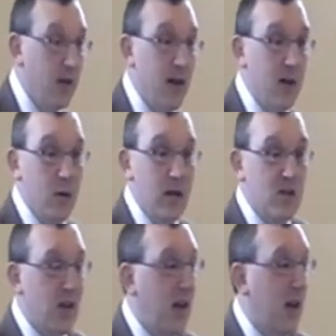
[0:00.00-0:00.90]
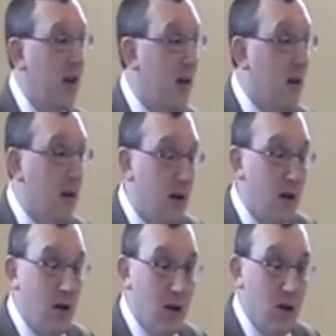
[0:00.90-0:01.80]
And then we say,
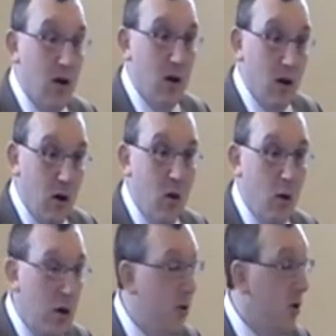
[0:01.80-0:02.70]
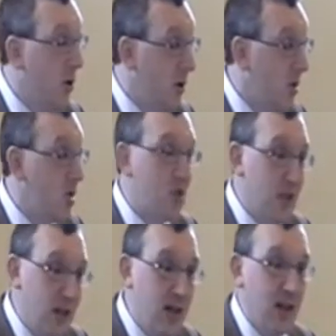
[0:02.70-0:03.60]
what about all the
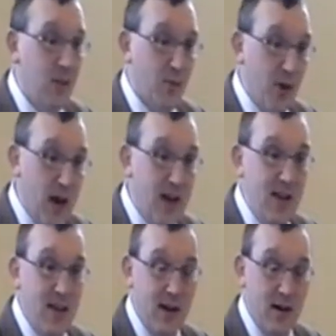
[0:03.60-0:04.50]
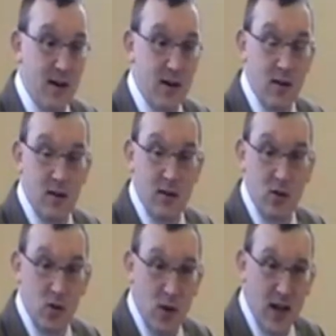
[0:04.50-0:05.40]
stinking pride there?
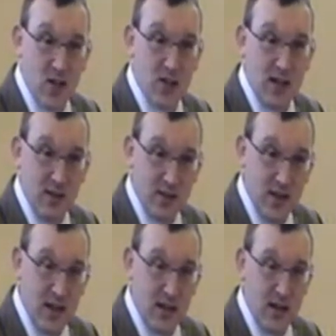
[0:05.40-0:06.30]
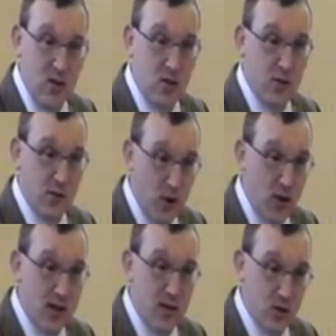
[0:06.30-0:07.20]
That you actually think in your
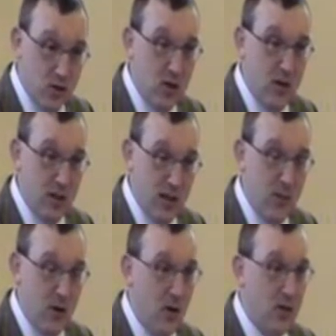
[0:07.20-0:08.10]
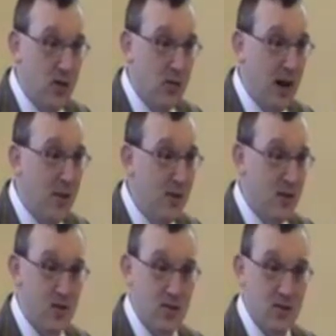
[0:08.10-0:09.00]
folly that you can keep God's
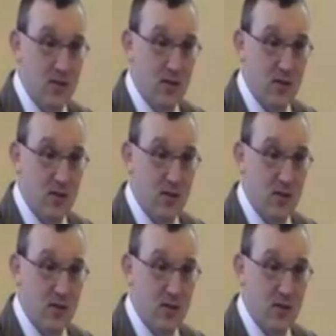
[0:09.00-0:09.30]
commands?